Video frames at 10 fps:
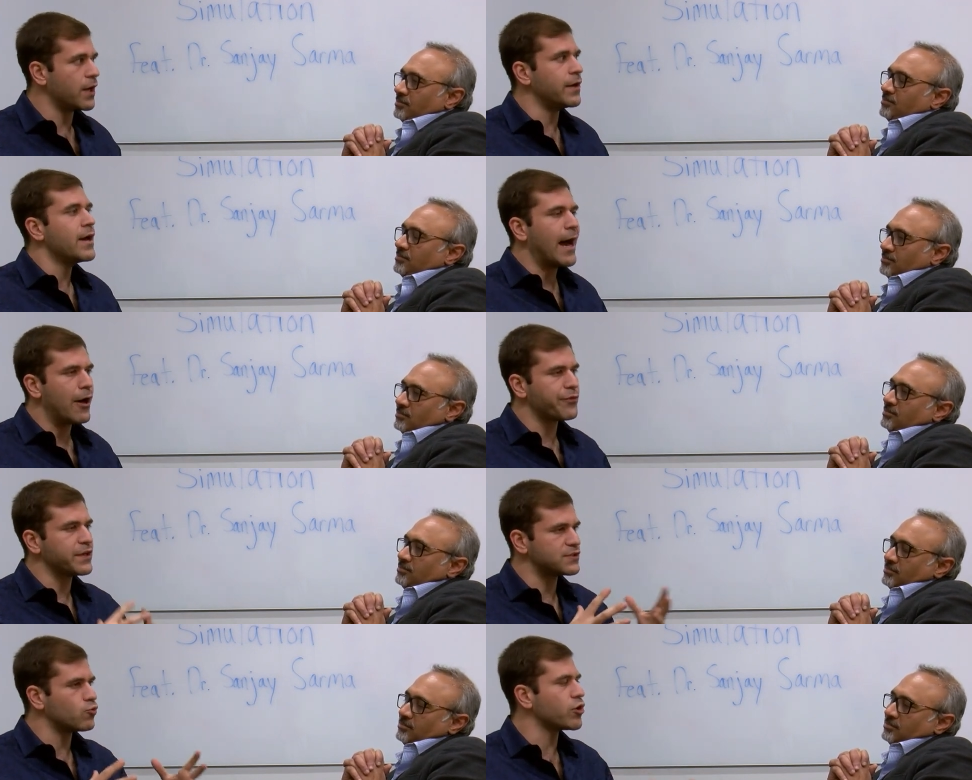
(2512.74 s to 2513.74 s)
Speaker 1: on how
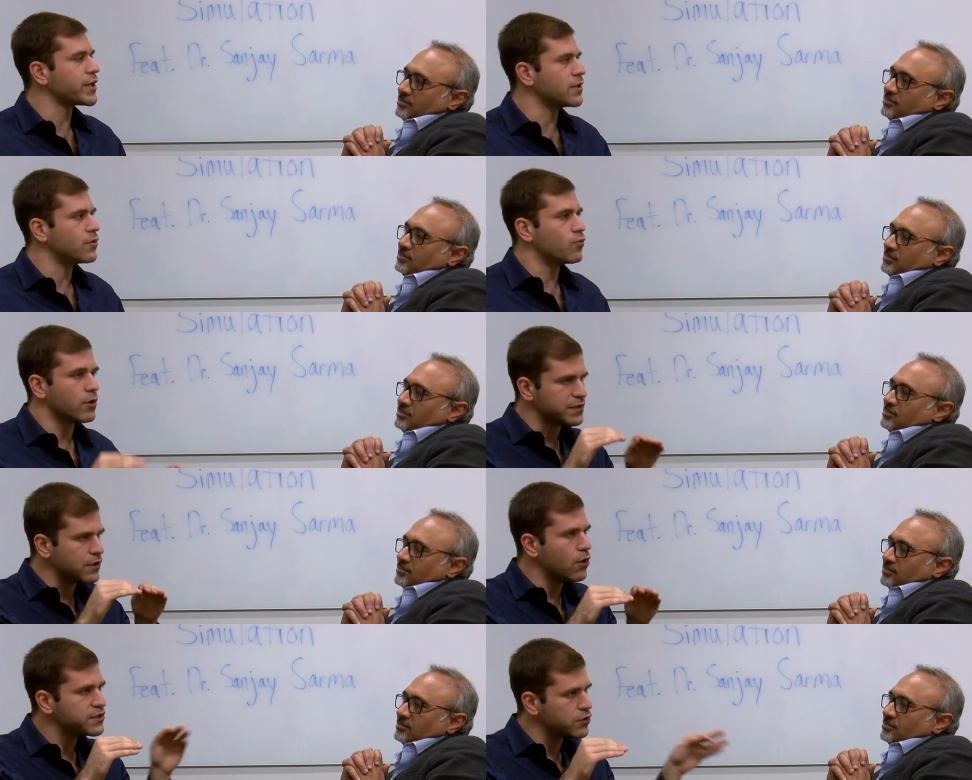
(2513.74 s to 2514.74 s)
things work in the world. And
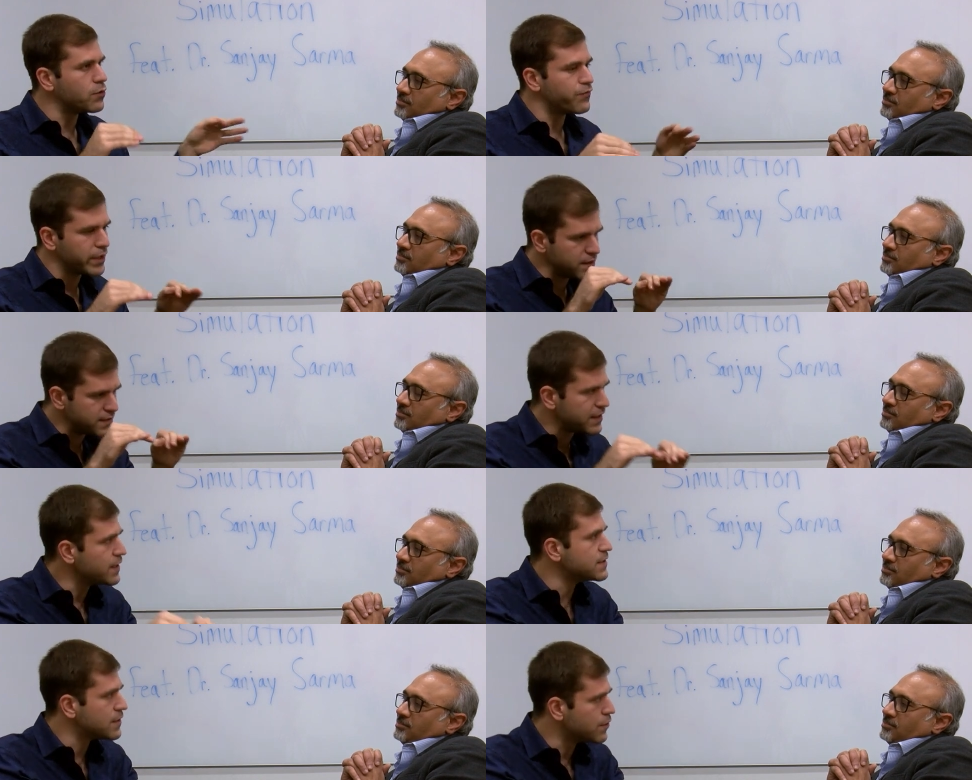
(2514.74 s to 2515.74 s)
also if we can dig
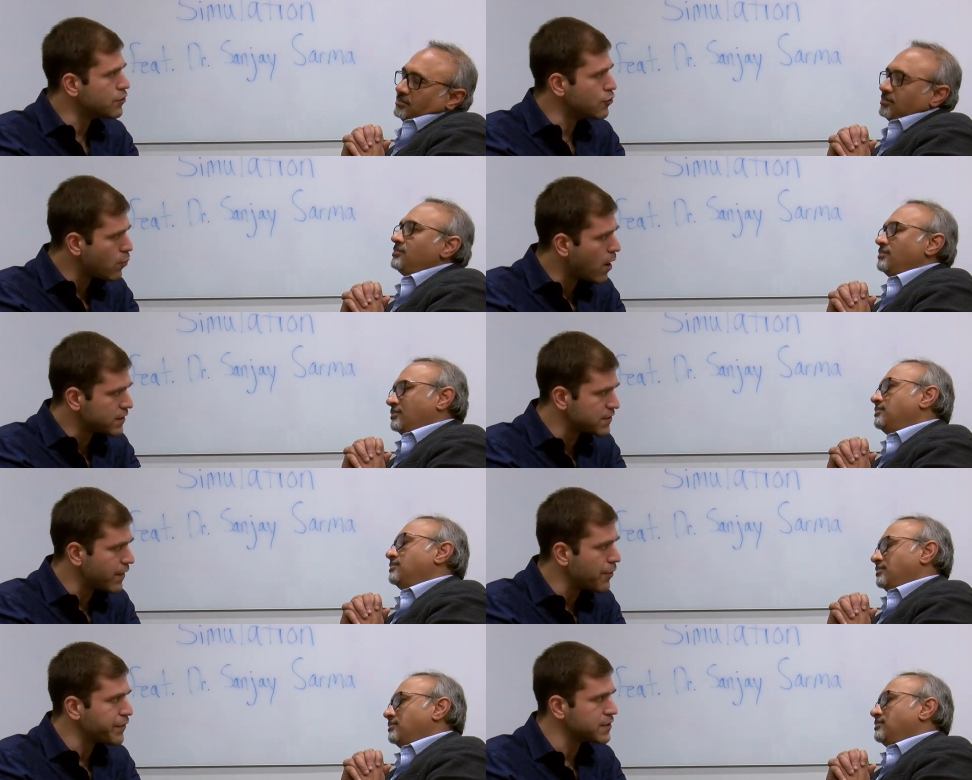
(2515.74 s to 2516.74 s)
into the nuance of
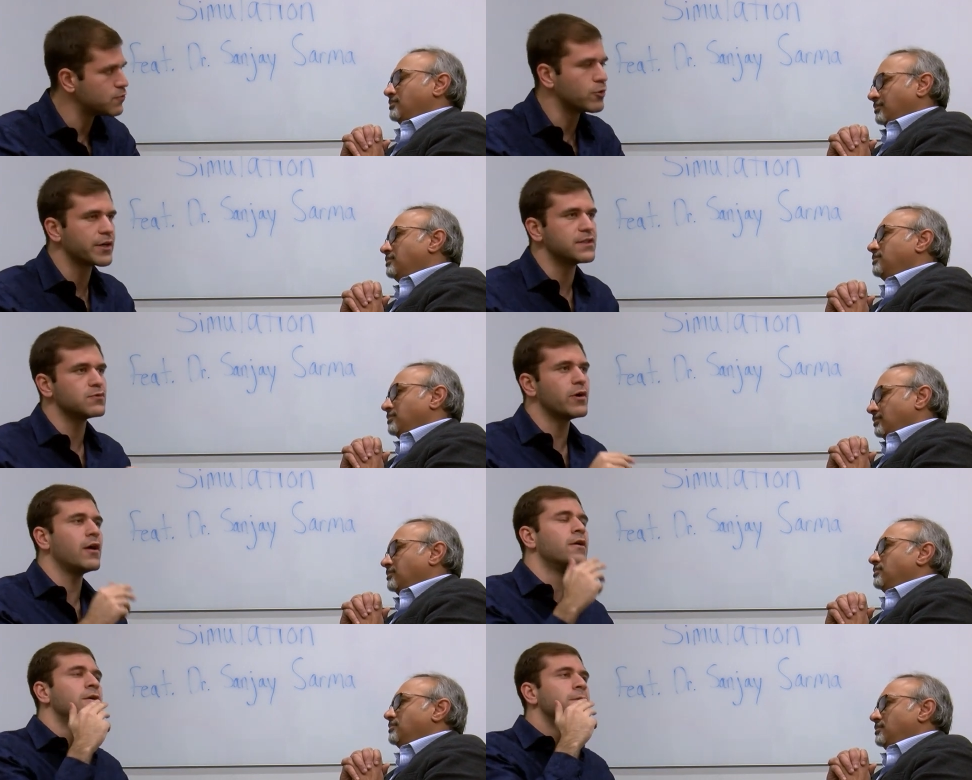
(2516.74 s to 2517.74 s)
how things work as well.